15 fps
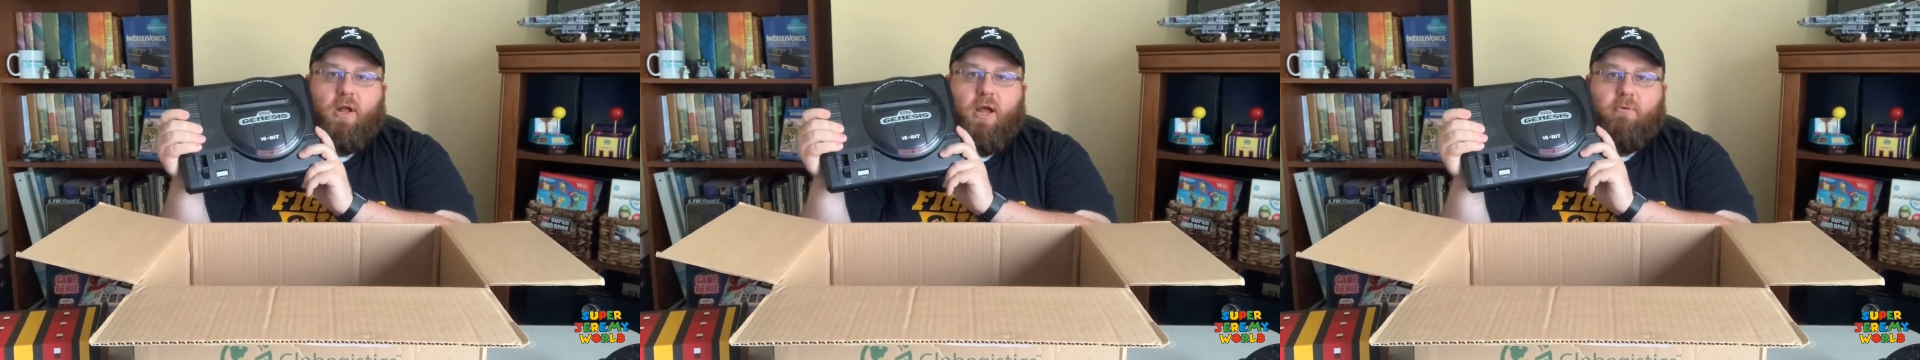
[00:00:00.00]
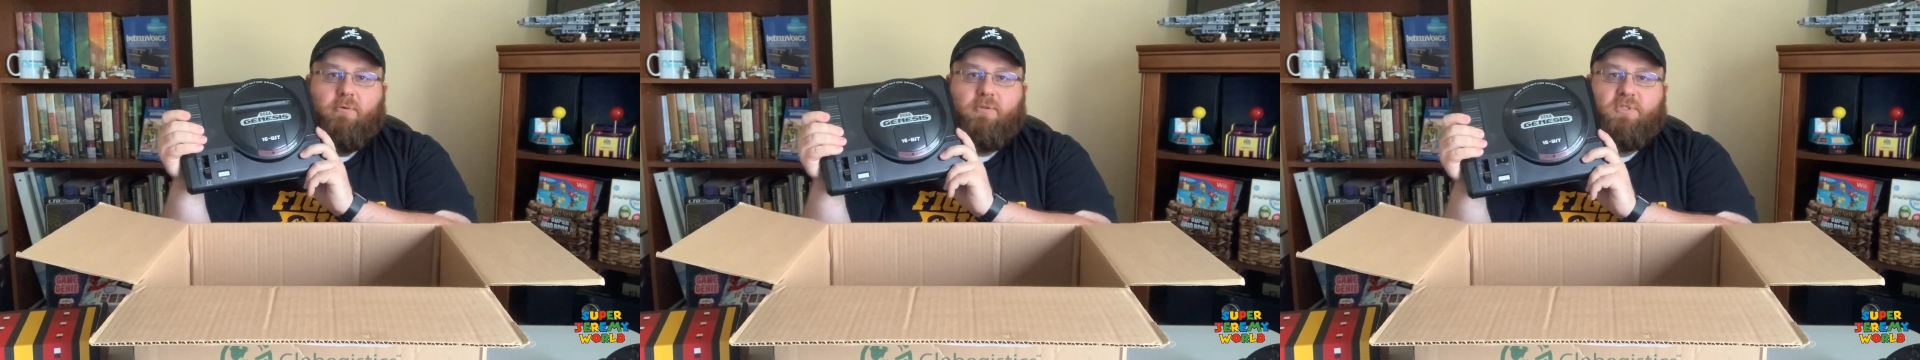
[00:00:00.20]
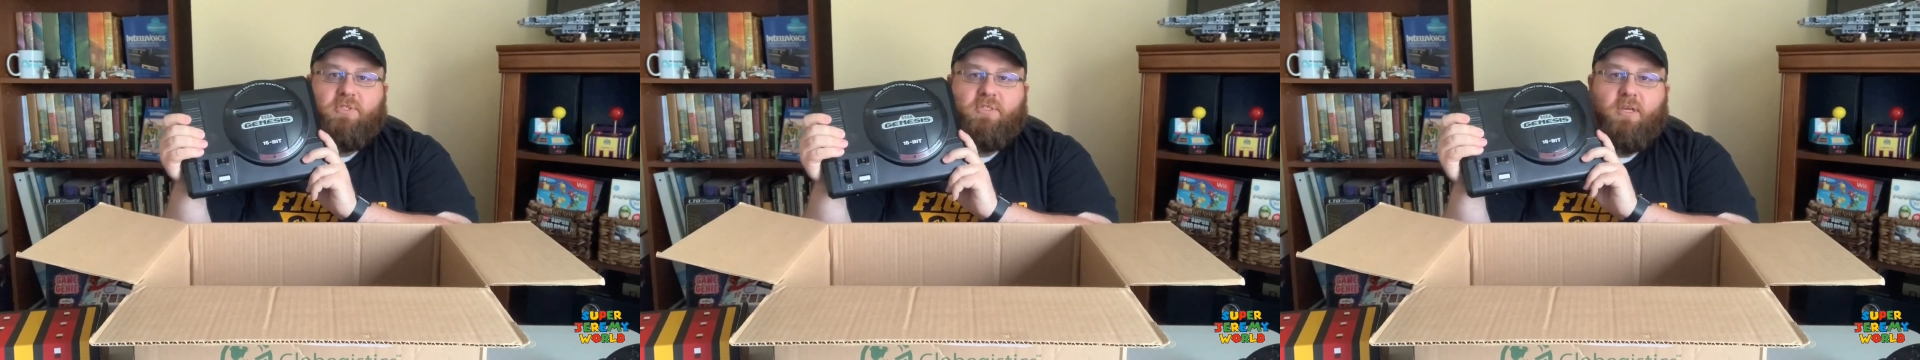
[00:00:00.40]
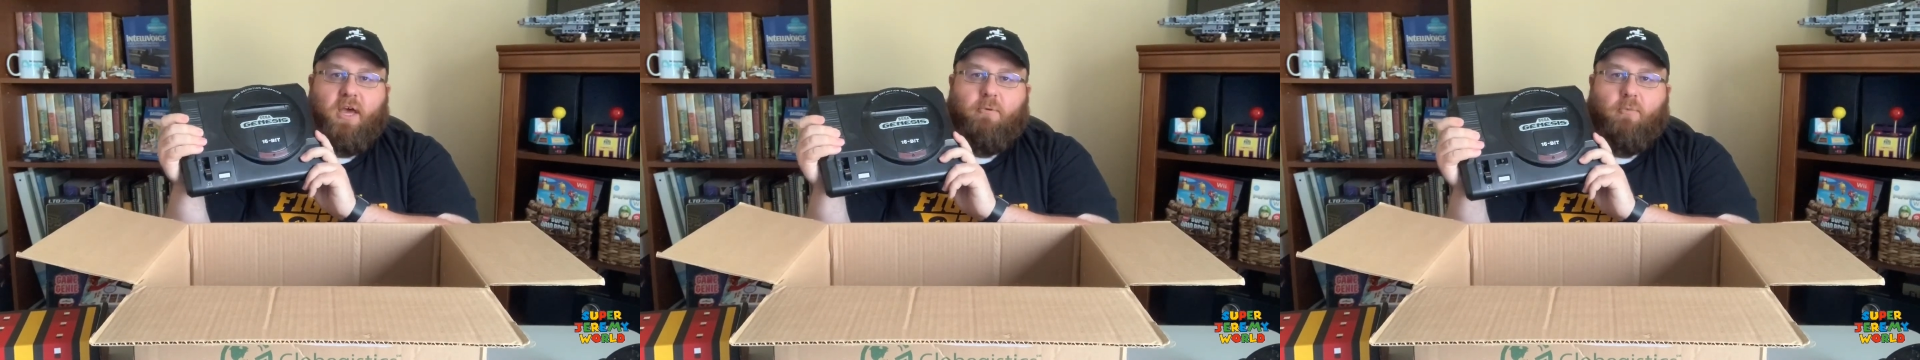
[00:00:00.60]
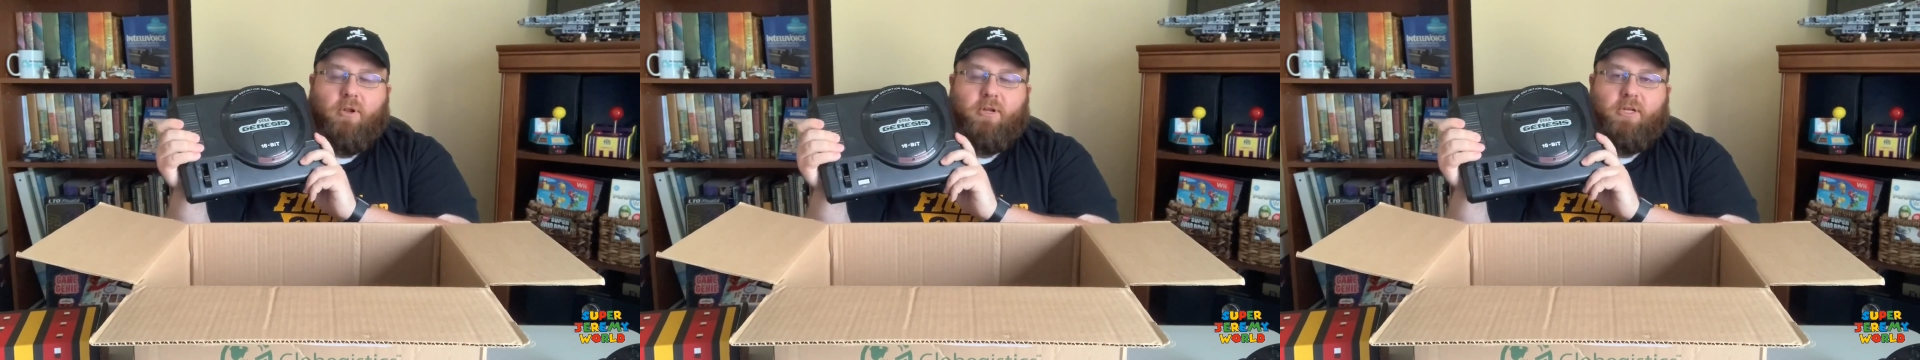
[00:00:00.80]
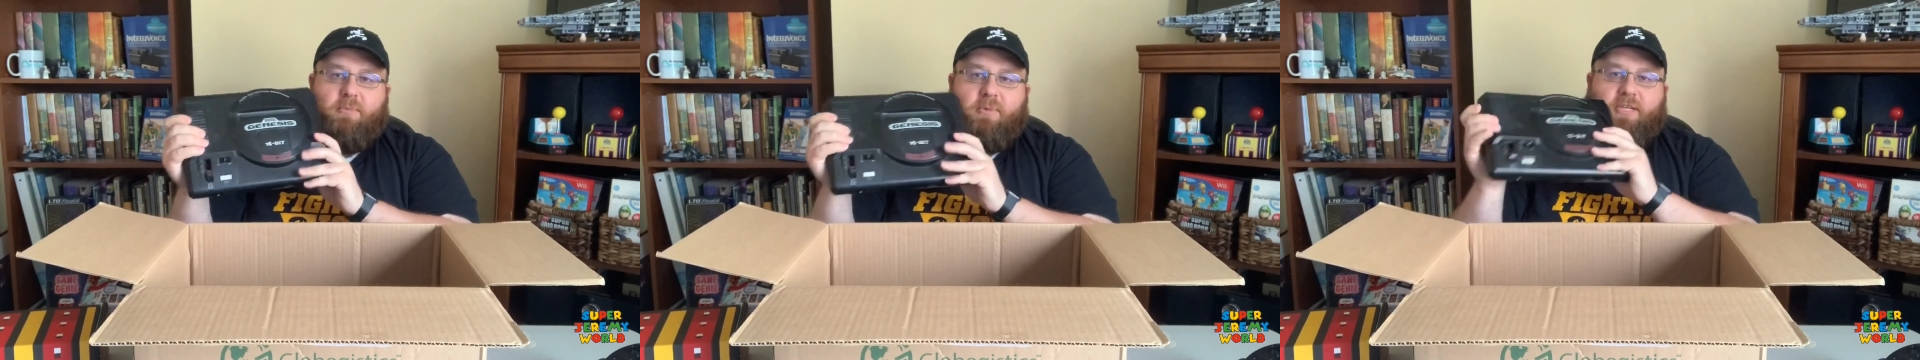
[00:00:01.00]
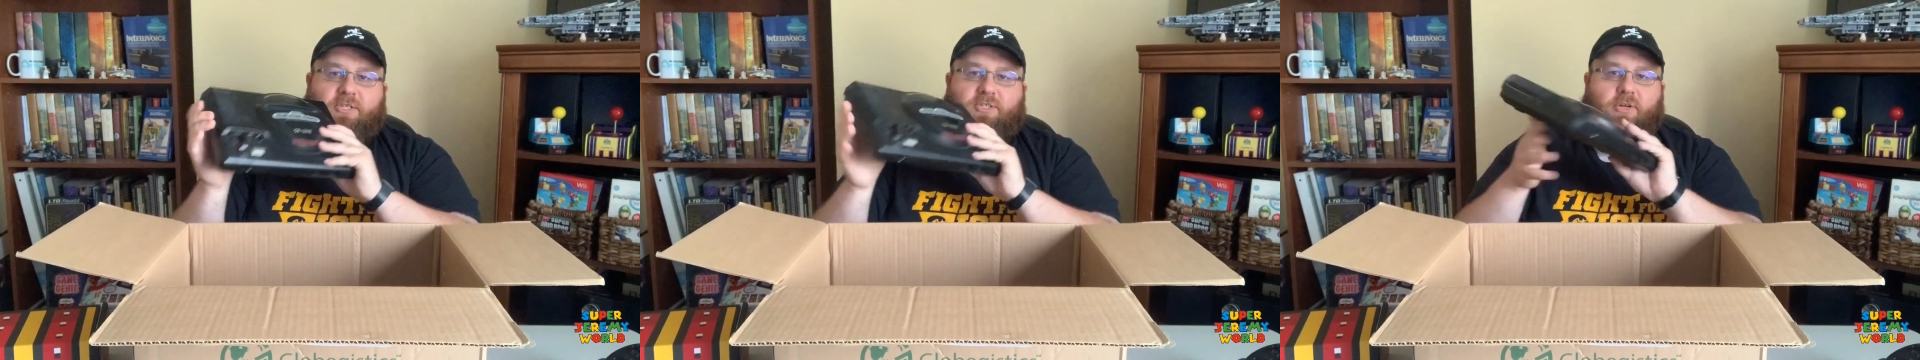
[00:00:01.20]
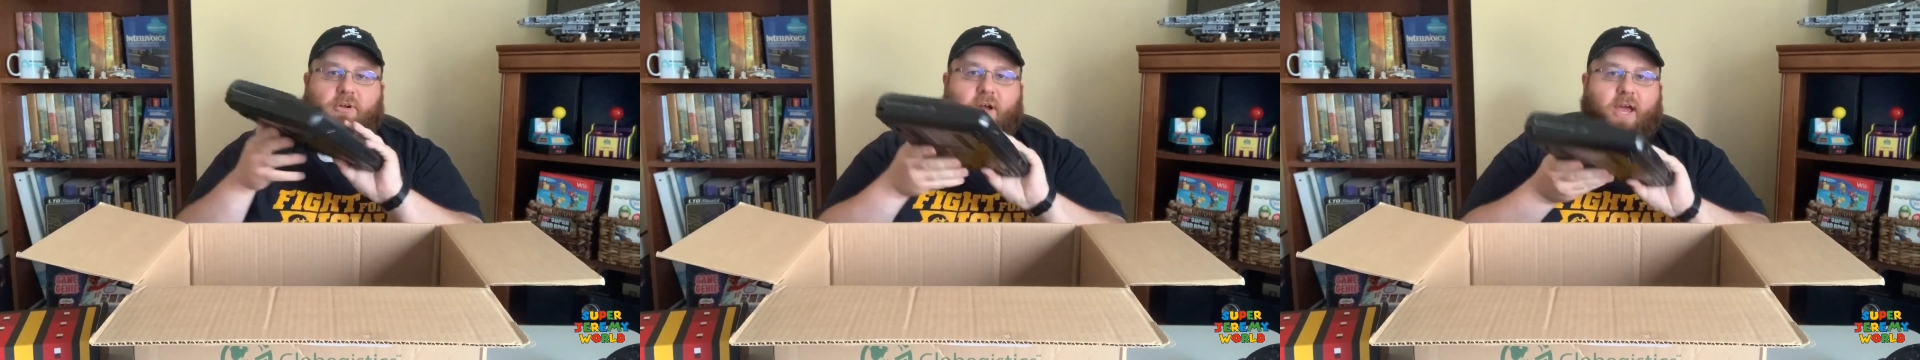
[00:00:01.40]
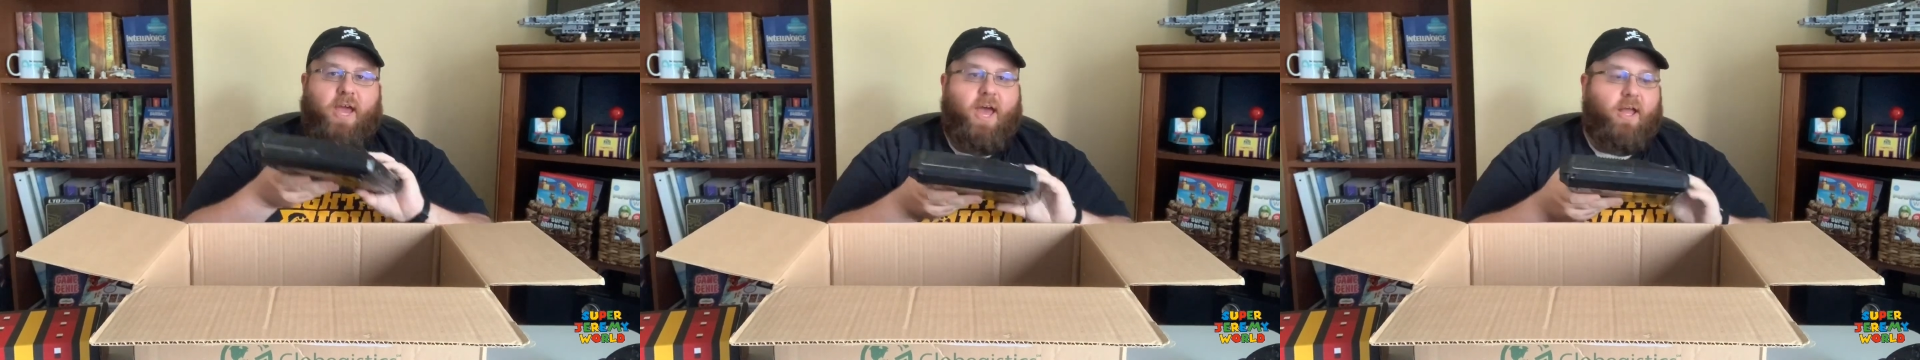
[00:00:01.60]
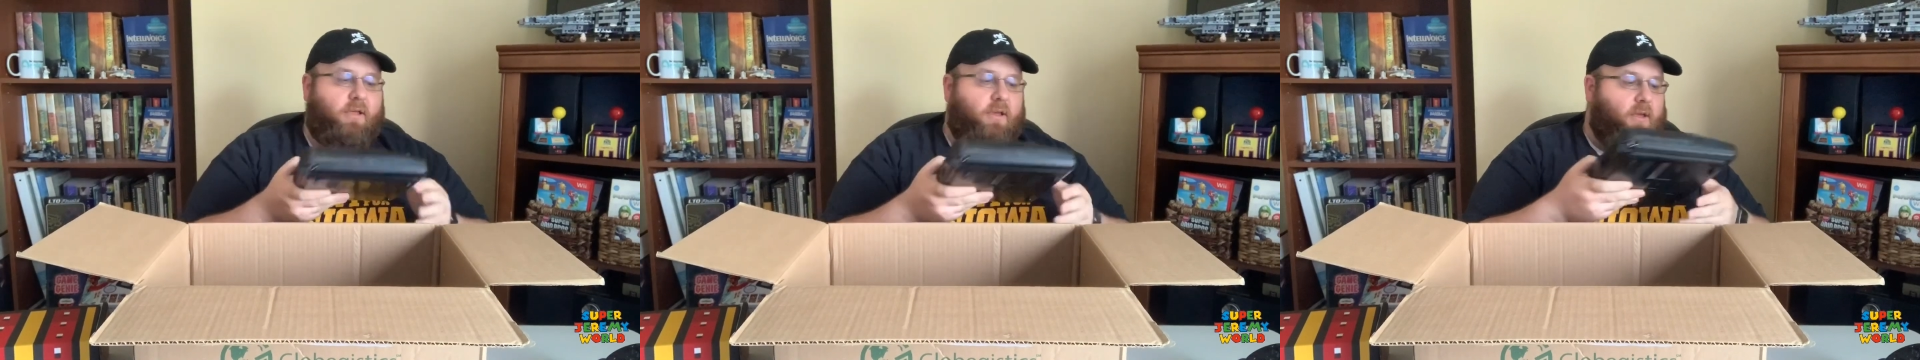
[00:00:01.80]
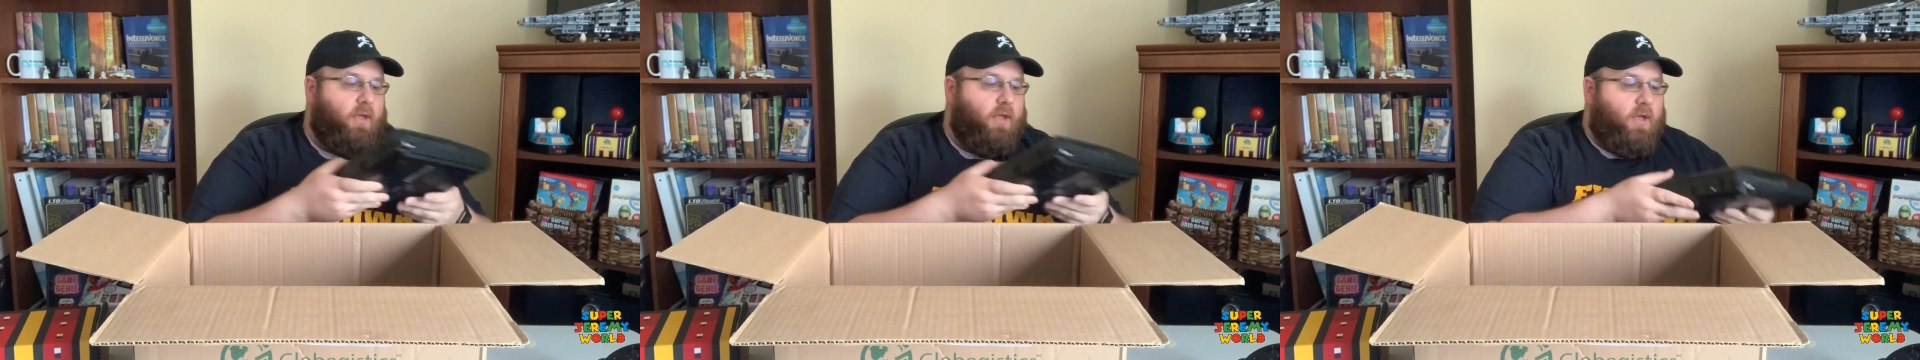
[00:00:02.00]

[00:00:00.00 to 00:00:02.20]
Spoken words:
I wanted to make sure I had